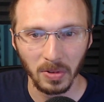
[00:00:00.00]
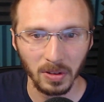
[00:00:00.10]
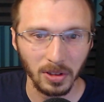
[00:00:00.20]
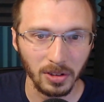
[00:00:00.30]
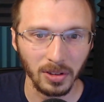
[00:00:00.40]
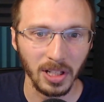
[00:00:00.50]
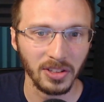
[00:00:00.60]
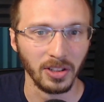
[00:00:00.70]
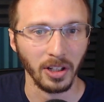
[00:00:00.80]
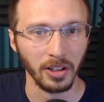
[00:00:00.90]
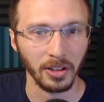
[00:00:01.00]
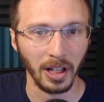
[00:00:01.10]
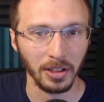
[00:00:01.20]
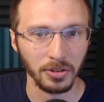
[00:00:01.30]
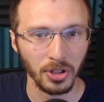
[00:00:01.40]
a little less than
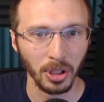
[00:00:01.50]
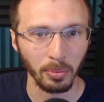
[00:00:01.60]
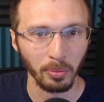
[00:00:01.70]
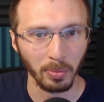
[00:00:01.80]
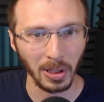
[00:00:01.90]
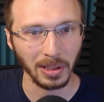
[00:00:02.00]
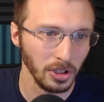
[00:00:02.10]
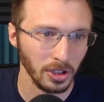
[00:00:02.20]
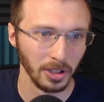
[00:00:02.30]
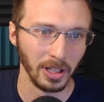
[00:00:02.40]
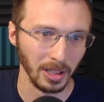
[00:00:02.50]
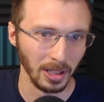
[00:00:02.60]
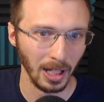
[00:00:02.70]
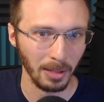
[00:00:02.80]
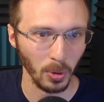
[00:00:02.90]
$100 jump, but you're getting
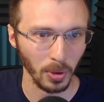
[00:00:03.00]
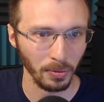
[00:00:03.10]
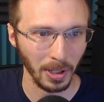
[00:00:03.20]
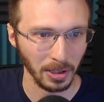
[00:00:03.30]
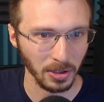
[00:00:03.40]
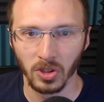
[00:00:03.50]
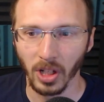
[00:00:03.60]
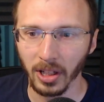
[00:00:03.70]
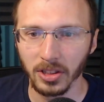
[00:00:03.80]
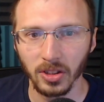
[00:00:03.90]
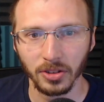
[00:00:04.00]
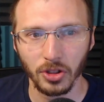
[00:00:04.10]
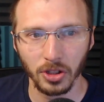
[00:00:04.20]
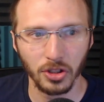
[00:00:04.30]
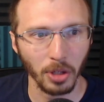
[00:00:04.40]
a lot more range. So now let's
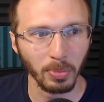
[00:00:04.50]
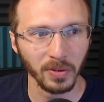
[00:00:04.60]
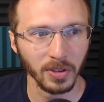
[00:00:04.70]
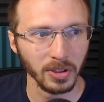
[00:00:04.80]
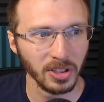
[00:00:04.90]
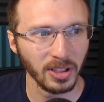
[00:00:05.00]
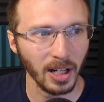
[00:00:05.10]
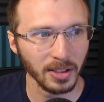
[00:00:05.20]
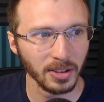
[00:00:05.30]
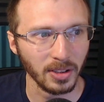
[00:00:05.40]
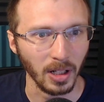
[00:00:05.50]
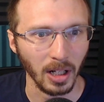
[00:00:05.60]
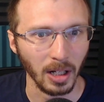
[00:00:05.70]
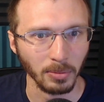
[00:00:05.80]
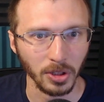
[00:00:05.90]
just jump over to the stocks.
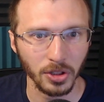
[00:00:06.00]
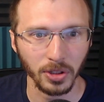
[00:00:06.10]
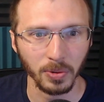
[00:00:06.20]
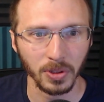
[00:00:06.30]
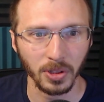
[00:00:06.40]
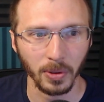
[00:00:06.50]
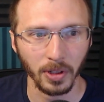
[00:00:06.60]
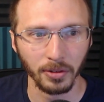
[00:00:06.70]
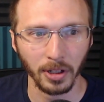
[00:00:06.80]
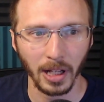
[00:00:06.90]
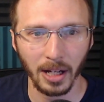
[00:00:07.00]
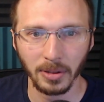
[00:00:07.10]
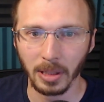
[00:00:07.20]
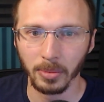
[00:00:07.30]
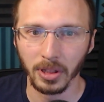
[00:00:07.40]
I'm going to show you what's going on right now,
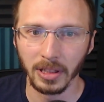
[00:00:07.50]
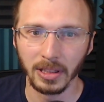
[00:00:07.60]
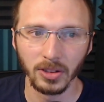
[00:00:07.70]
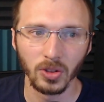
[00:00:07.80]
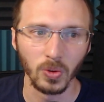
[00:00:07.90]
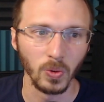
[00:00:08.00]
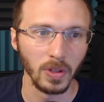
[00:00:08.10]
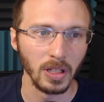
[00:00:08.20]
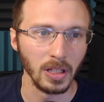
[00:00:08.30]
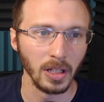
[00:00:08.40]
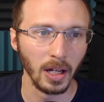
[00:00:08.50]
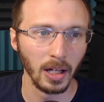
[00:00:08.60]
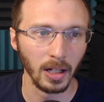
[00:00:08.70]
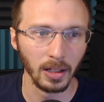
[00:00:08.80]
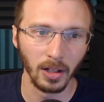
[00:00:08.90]
and then I'm going to get into the
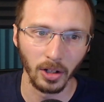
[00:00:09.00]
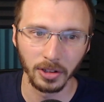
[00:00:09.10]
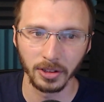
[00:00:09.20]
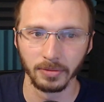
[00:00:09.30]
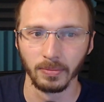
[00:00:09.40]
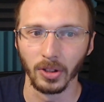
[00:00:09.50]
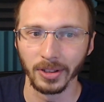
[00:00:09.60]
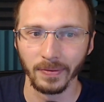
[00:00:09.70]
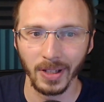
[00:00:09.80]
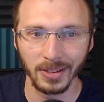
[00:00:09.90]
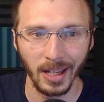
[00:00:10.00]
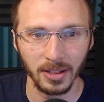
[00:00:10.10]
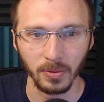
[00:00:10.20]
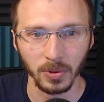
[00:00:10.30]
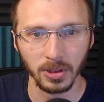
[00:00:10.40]
ARK Invest
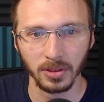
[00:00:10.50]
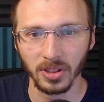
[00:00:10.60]
Cathie Wood